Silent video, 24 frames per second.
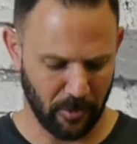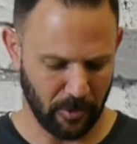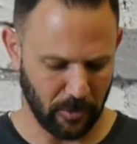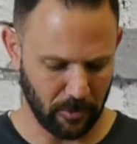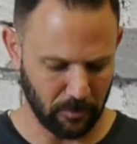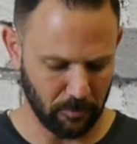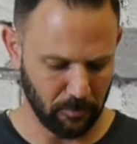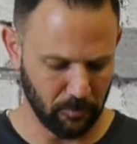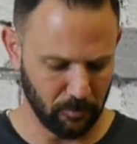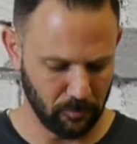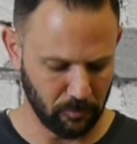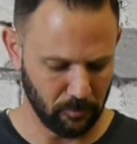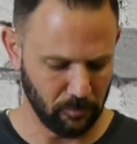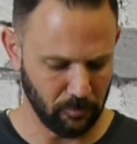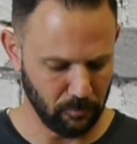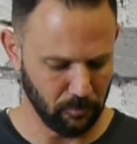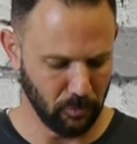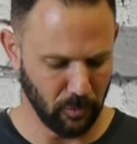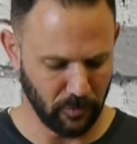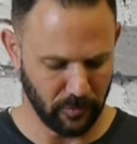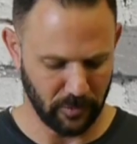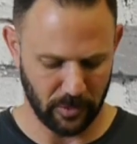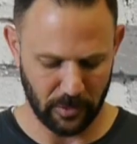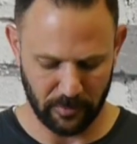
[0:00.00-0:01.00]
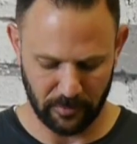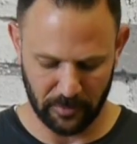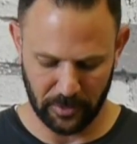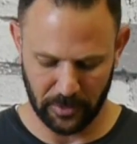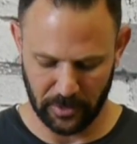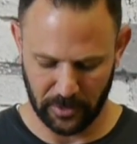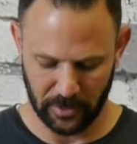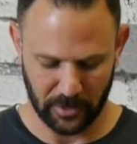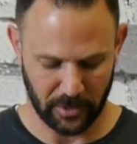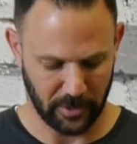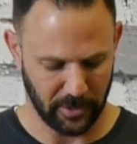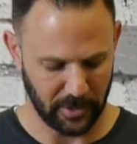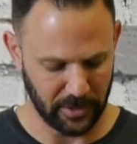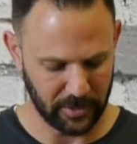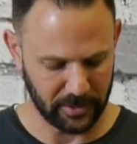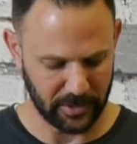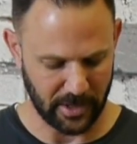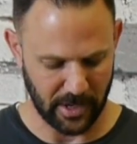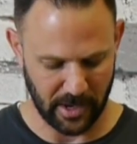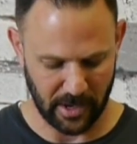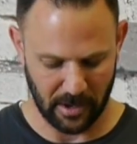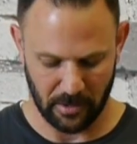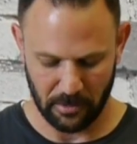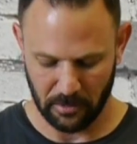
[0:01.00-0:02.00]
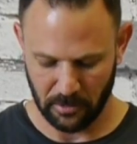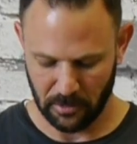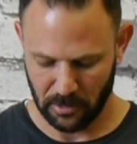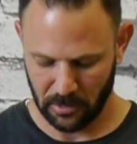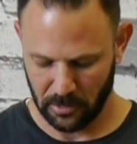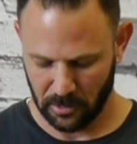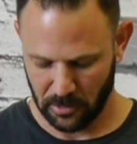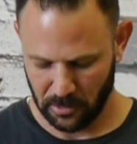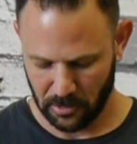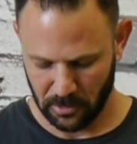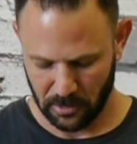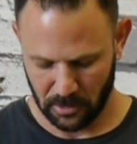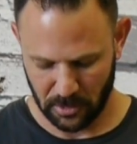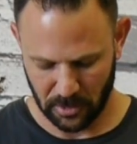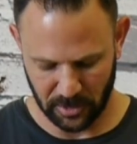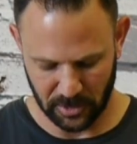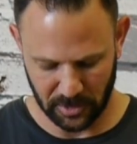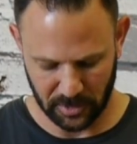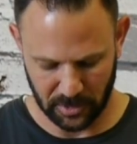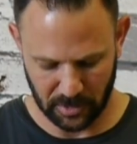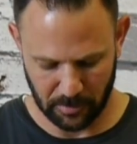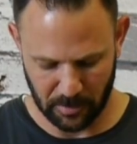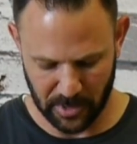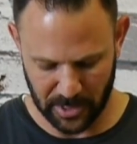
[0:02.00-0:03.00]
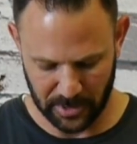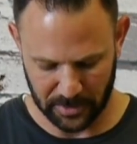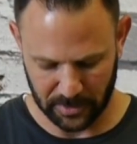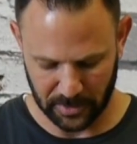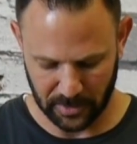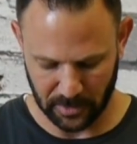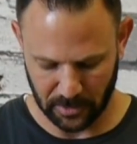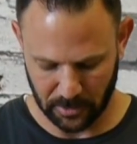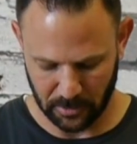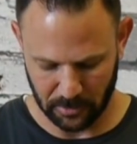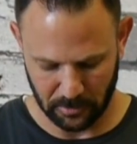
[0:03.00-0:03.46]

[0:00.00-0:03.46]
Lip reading: I'll move it over to the clean side. And just the basic